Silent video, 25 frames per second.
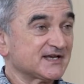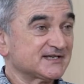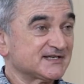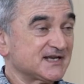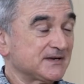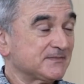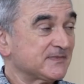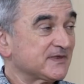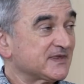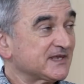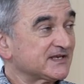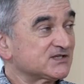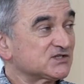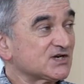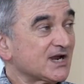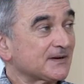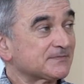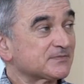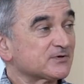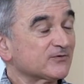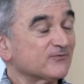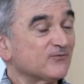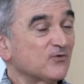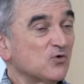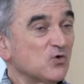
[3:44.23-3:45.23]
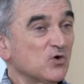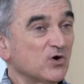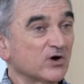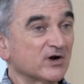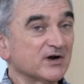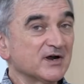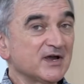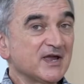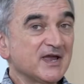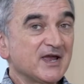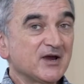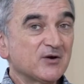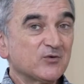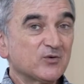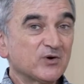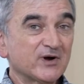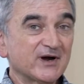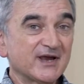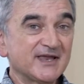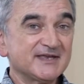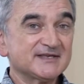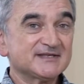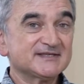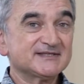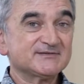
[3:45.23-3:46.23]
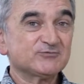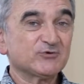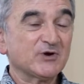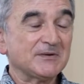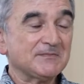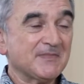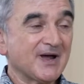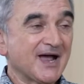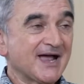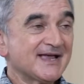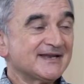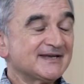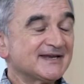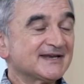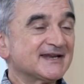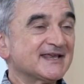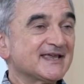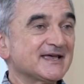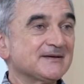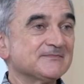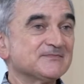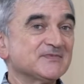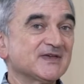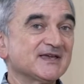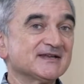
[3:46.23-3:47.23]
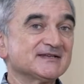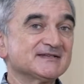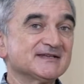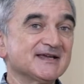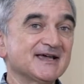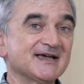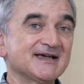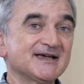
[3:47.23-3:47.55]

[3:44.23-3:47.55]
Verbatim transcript: Timothy chapter four, where he reminded him that